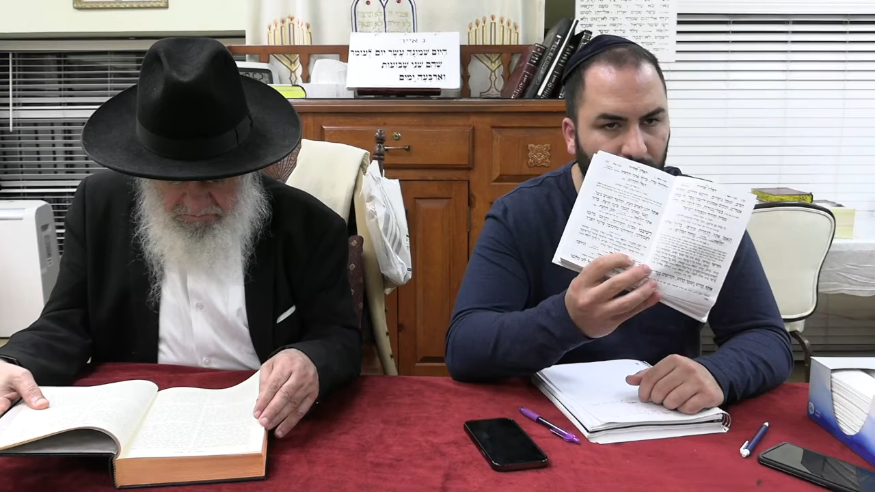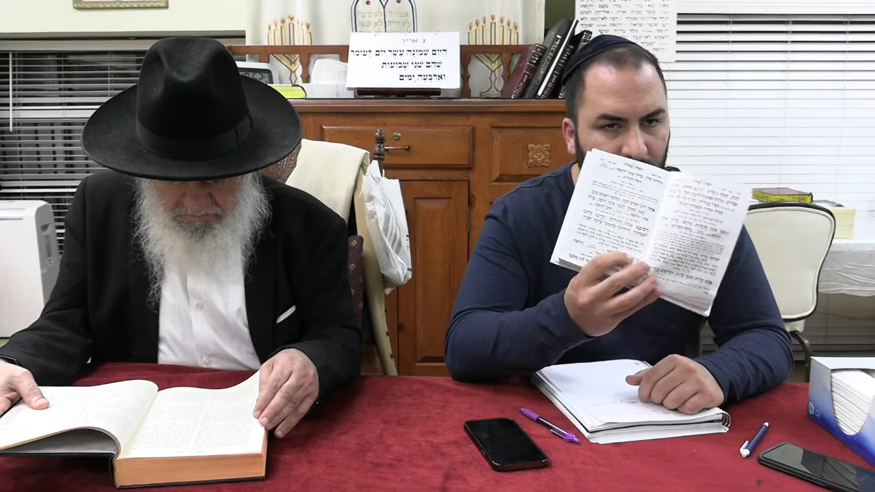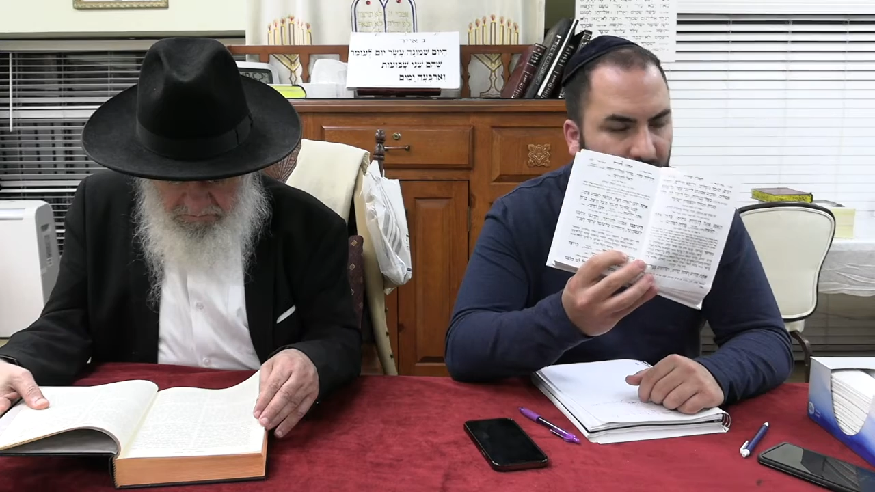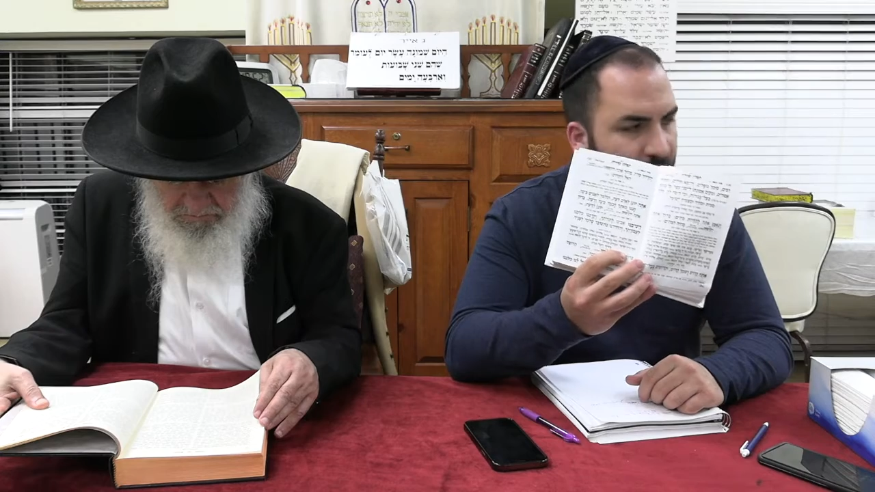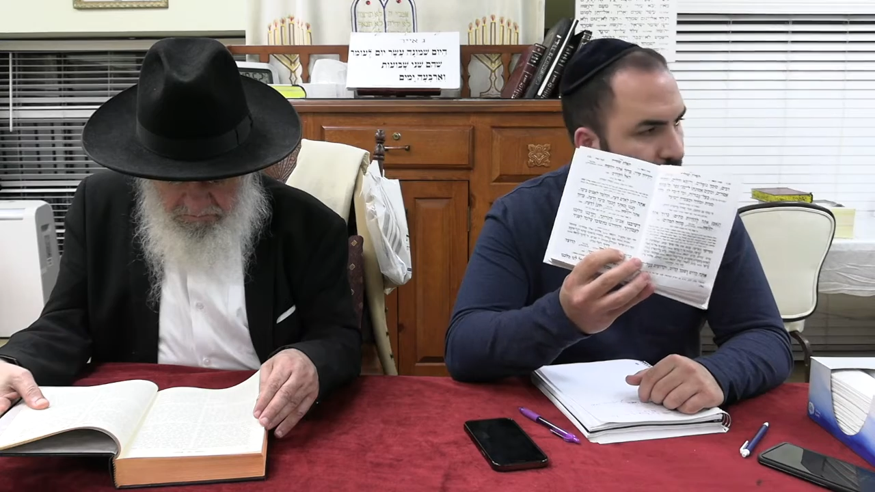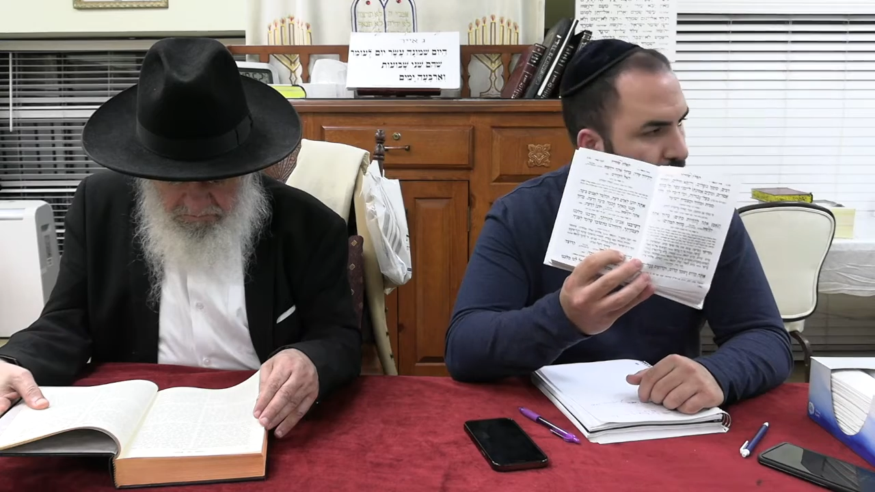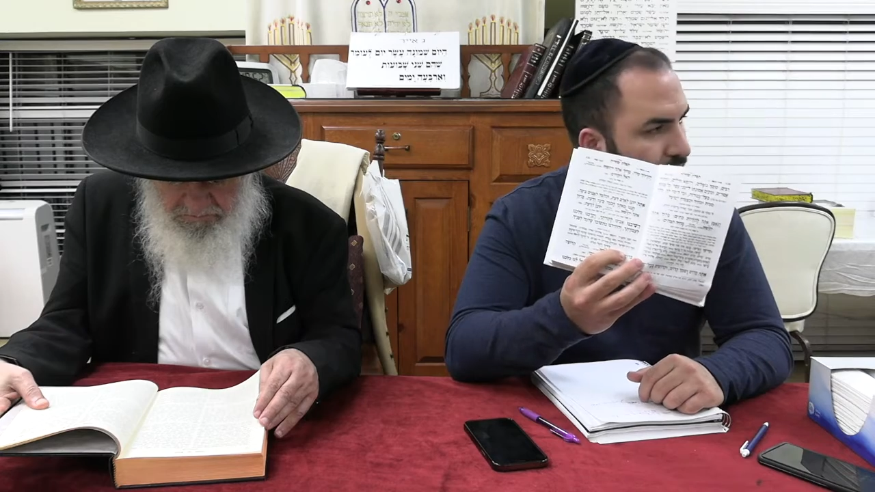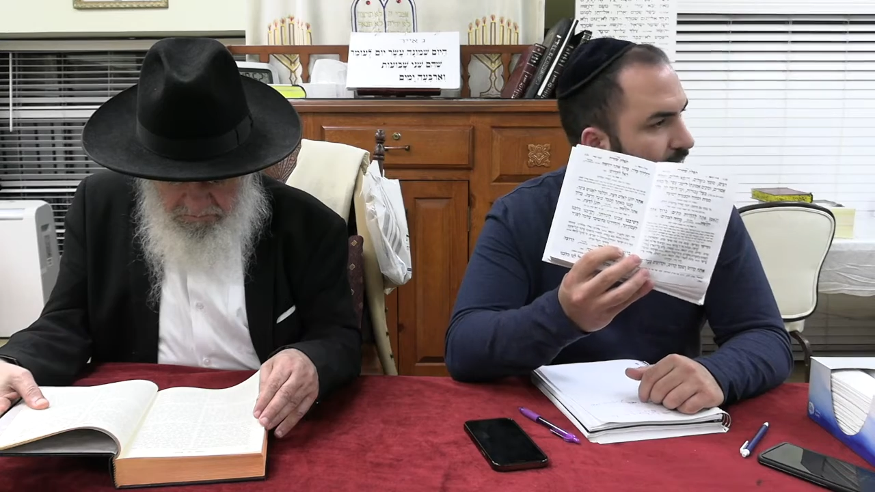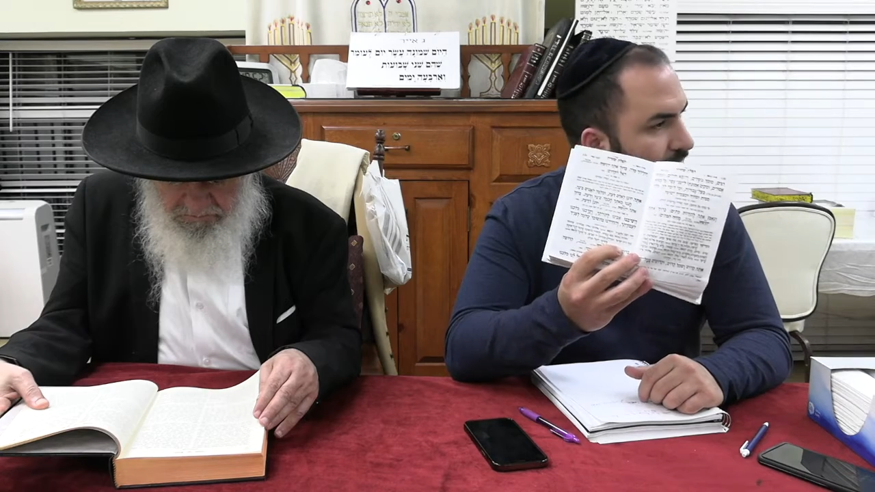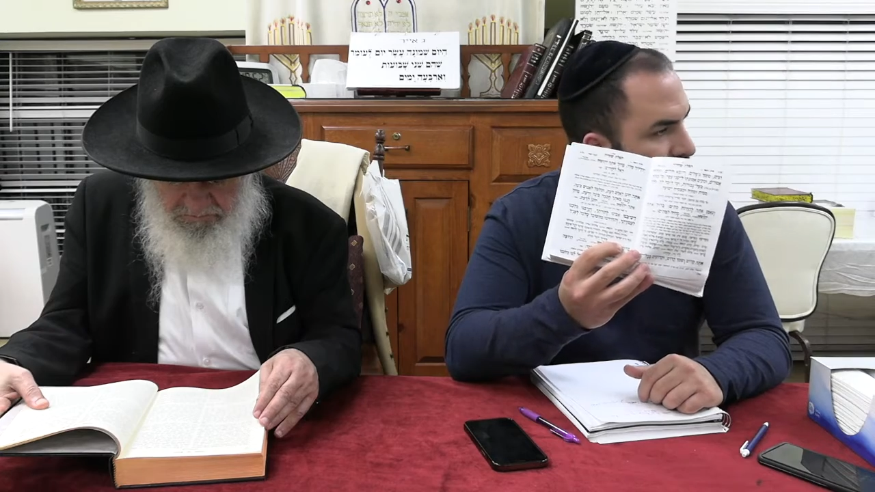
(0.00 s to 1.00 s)
really big zechut,
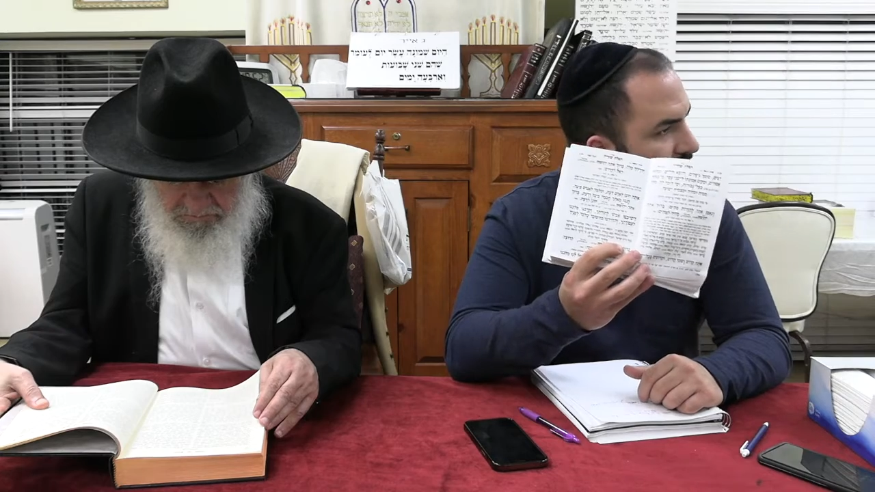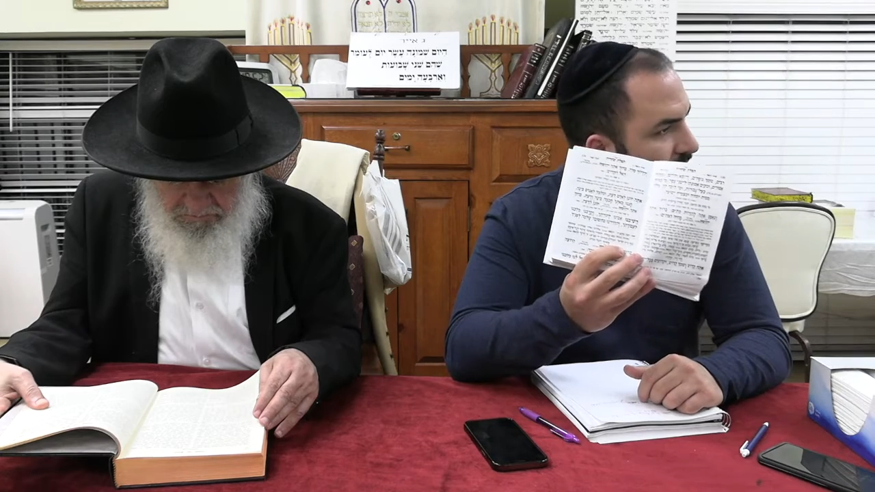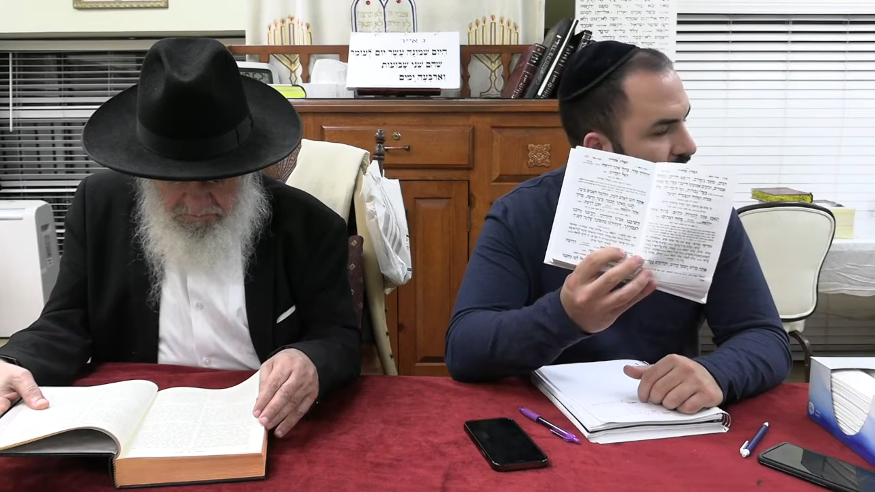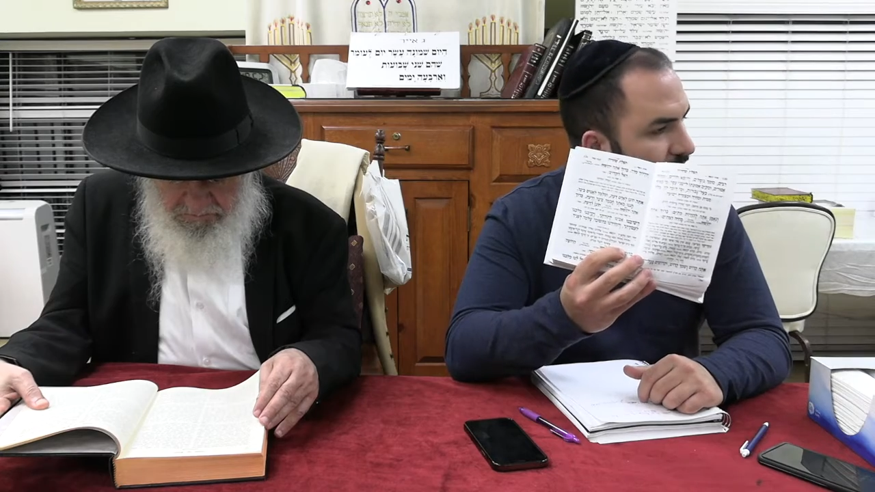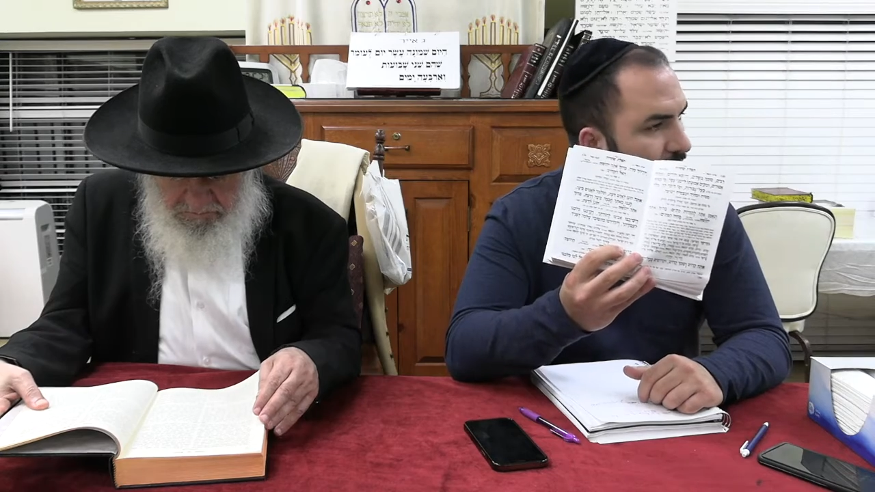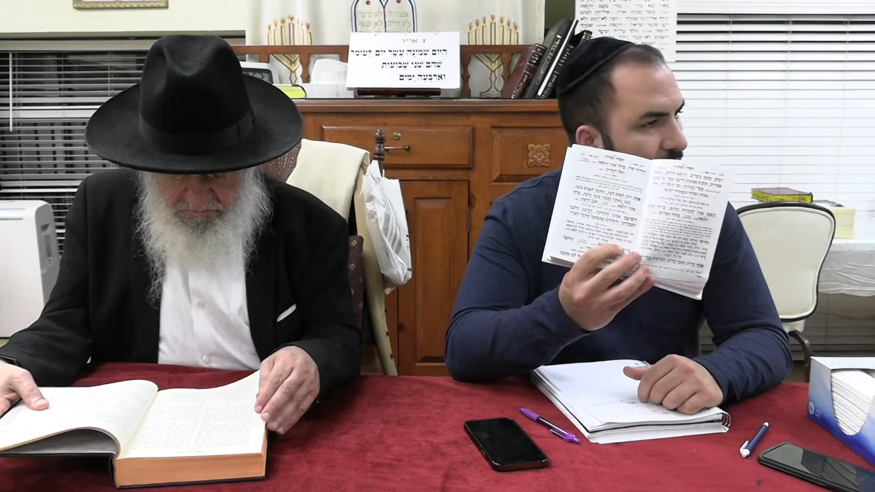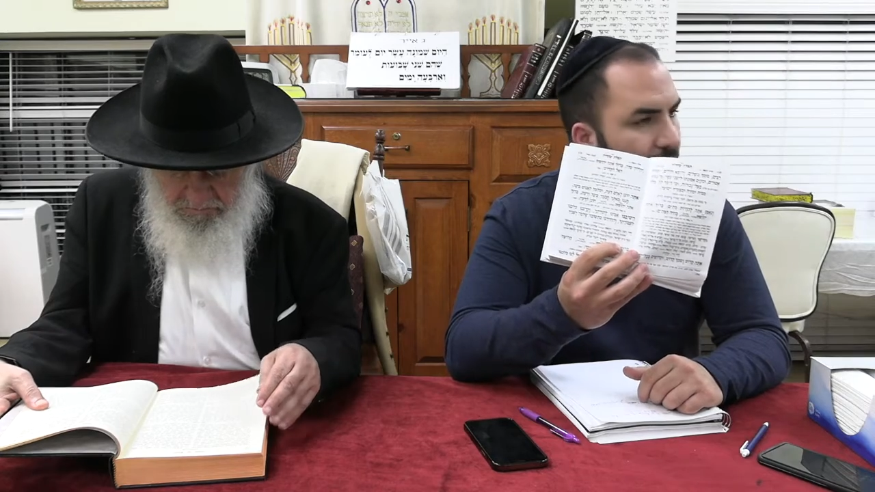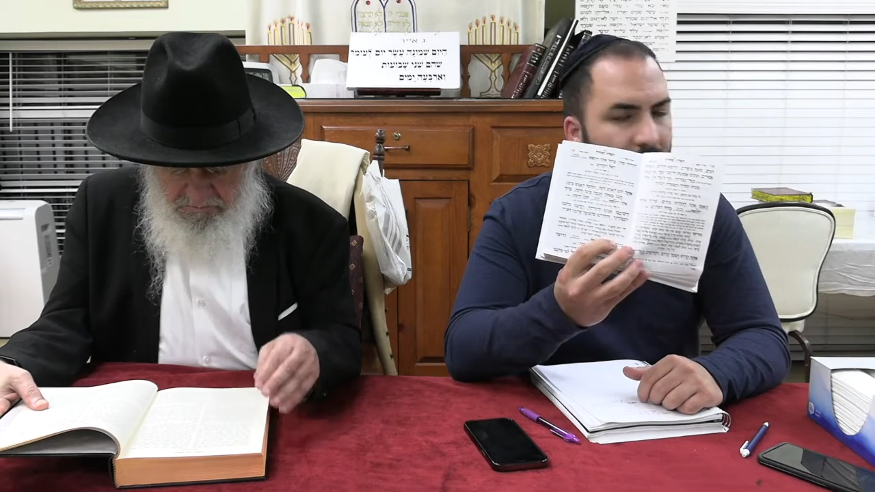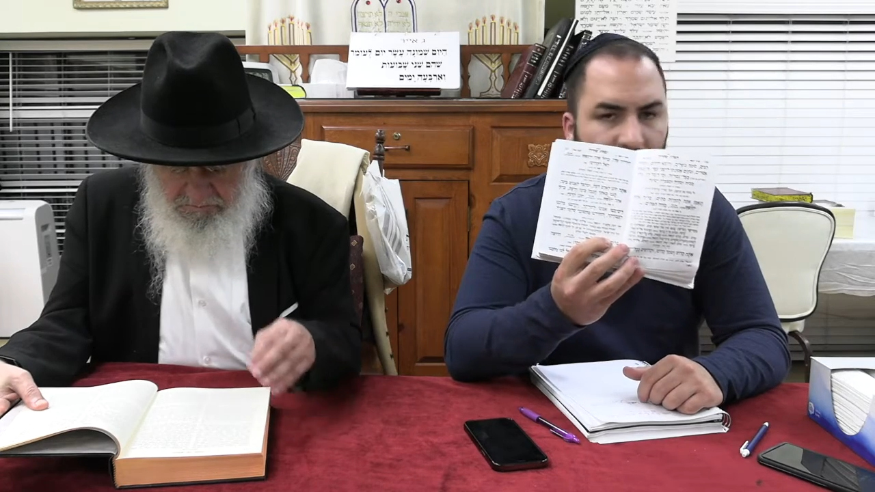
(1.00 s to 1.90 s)
this, this tefillah,